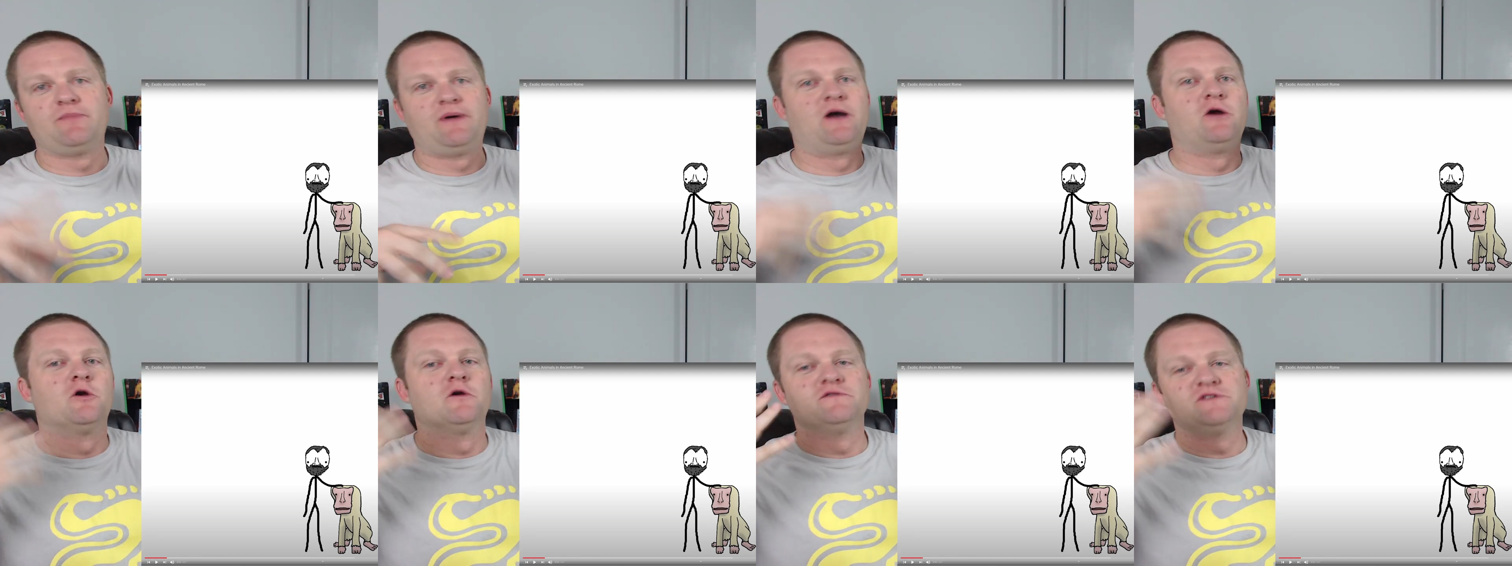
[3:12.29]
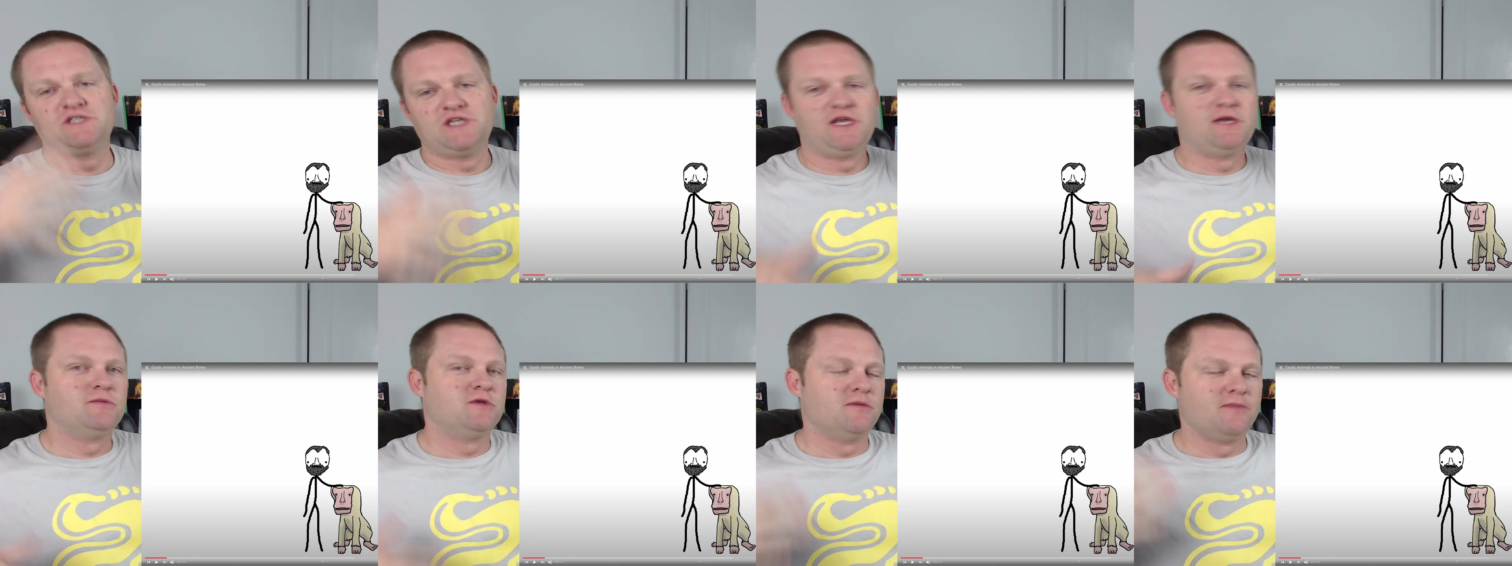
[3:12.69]
power of
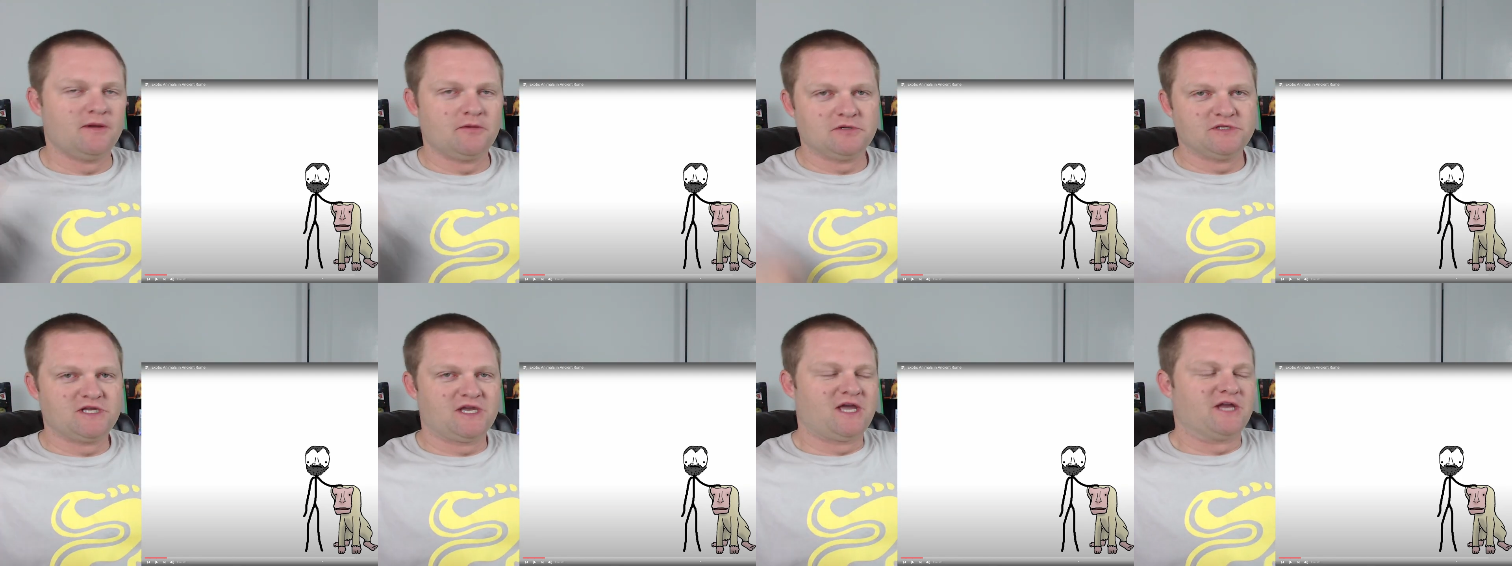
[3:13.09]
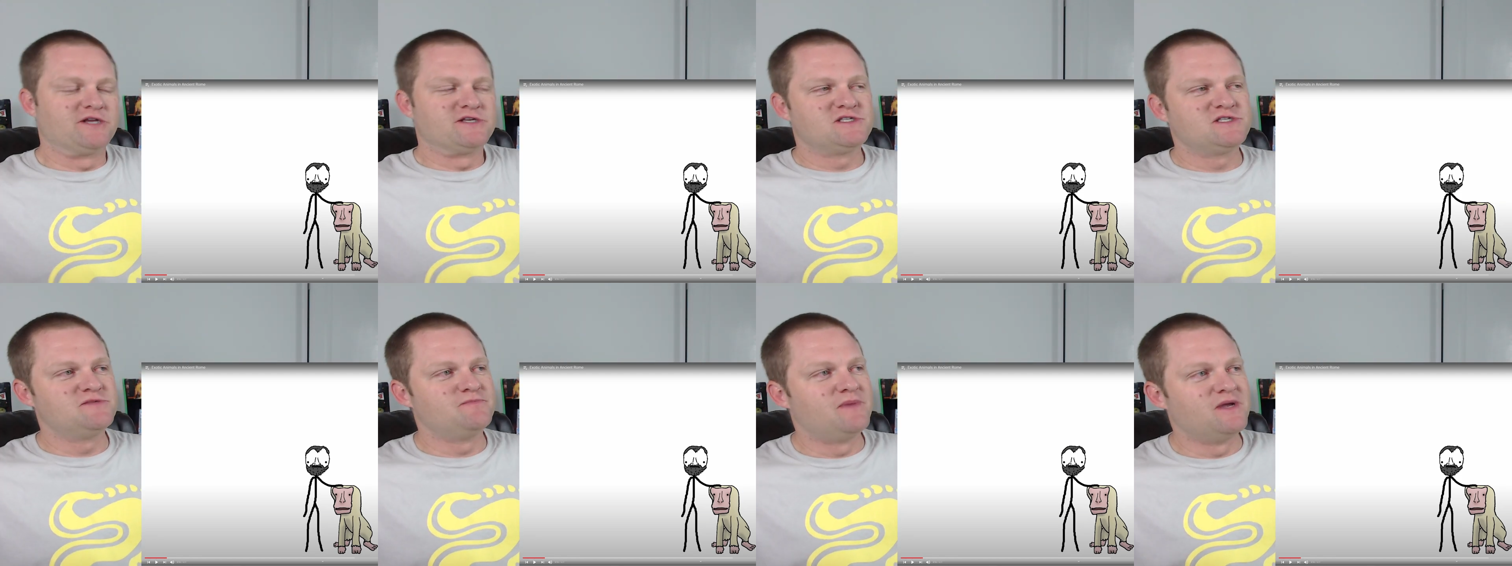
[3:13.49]
steam to be able to kind of
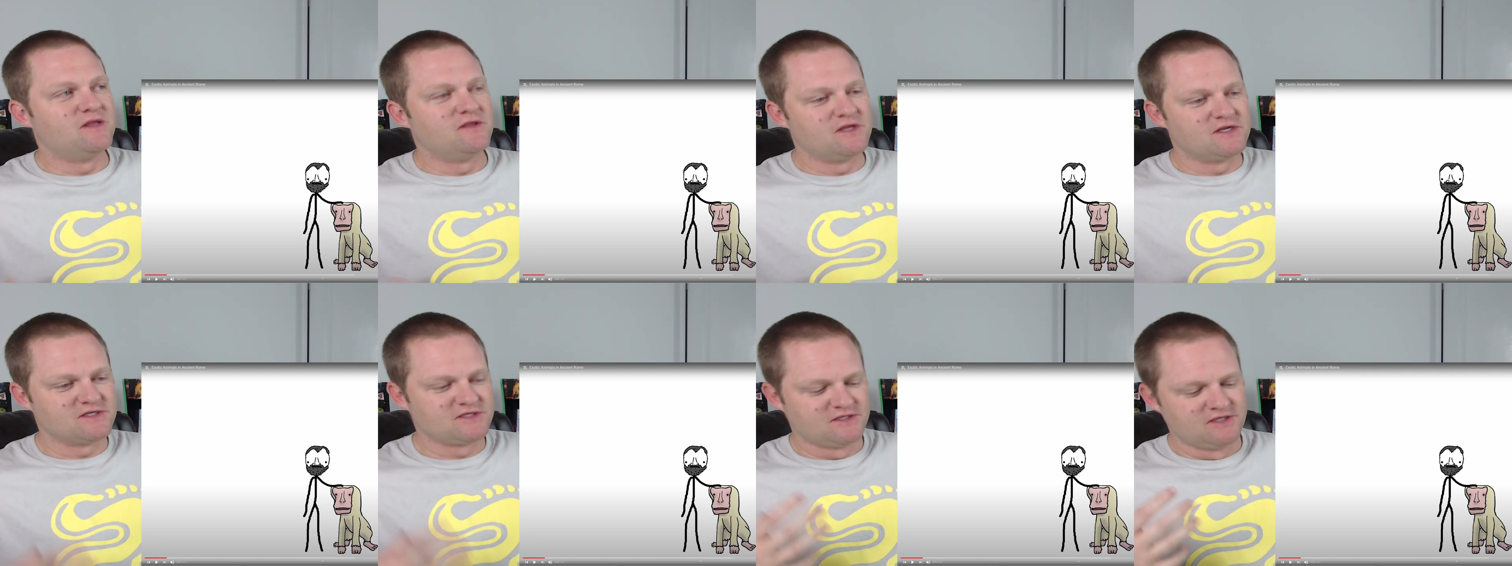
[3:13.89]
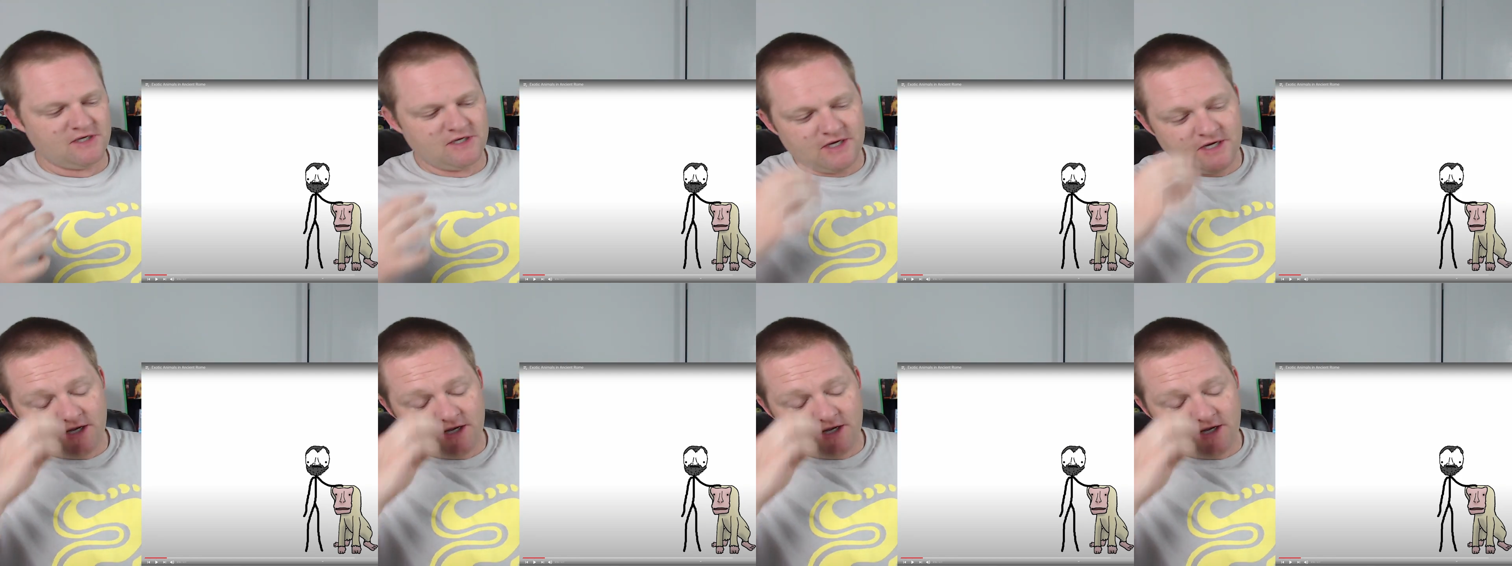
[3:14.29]
spin this